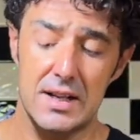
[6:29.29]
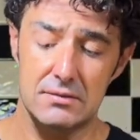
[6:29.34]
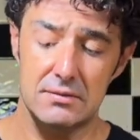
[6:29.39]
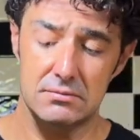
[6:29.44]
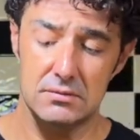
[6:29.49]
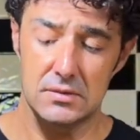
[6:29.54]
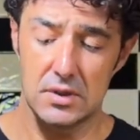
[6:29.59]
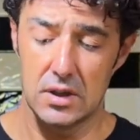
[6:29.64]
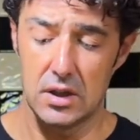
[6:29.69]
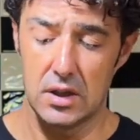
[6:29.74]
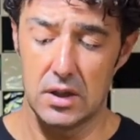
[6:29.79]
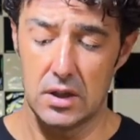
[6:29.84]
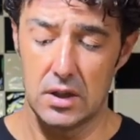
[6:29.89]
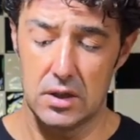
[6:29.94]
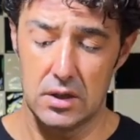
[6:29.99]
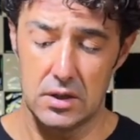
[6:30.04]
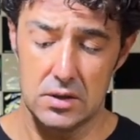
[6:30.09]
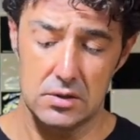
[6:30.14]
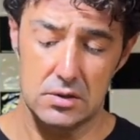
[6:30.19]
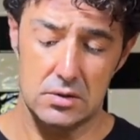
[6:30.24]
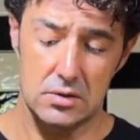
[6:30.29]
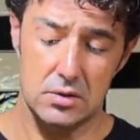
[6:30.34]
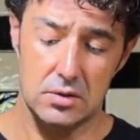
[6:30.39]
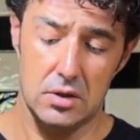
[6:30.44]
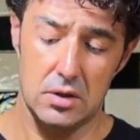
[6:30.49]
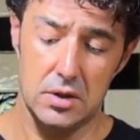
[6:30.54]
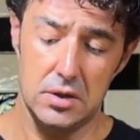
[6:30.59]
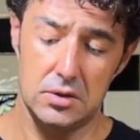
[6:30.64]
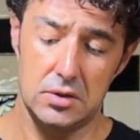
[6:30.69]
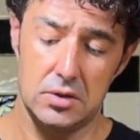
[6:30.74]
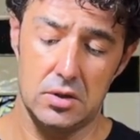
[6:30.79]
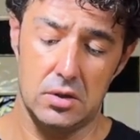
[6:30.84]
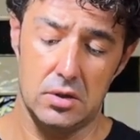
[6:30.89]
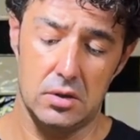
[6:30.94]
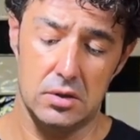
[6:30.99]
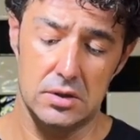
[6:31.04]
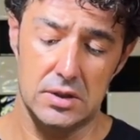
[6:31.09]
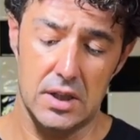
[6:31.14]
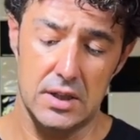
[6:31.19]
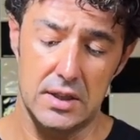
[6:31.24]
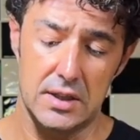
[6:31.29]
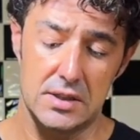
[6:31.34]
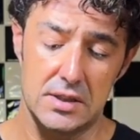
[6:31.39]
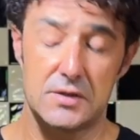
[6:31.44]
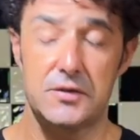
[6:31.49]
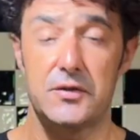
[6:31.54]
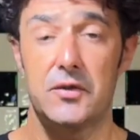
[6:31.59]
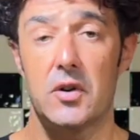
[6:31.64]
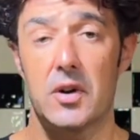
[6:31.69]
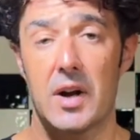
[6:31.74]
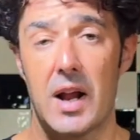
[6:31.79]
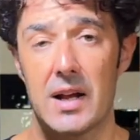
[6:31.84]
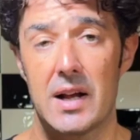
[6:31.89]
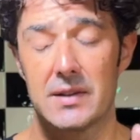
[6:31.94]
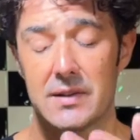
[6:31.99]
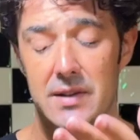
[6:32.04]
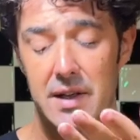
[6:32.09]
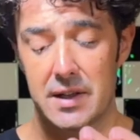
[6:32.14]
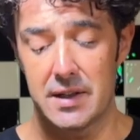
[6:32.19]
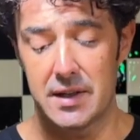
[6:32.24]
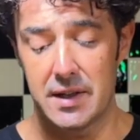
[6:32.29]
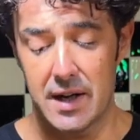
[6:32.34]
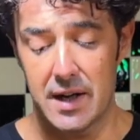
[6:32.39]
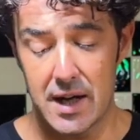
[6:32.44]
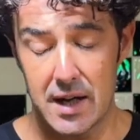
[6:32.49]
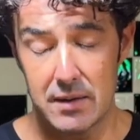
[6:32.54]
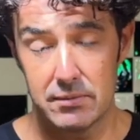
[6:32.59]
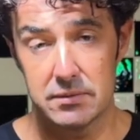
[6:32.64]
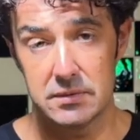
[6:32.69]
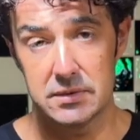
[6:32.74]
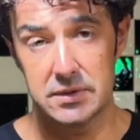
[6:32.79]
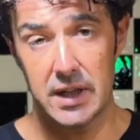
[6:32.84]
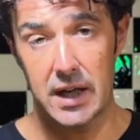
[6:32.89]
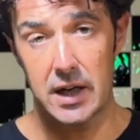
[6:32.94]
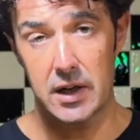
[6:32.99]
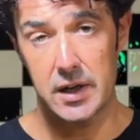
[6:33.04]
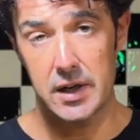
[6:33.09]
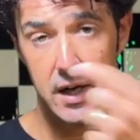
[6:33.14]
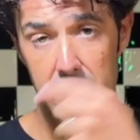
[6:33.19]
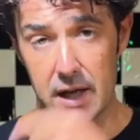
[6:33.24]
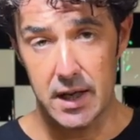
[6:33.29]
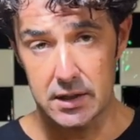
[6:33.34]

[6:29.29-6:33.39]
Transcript: so in total is 400 grams. Now I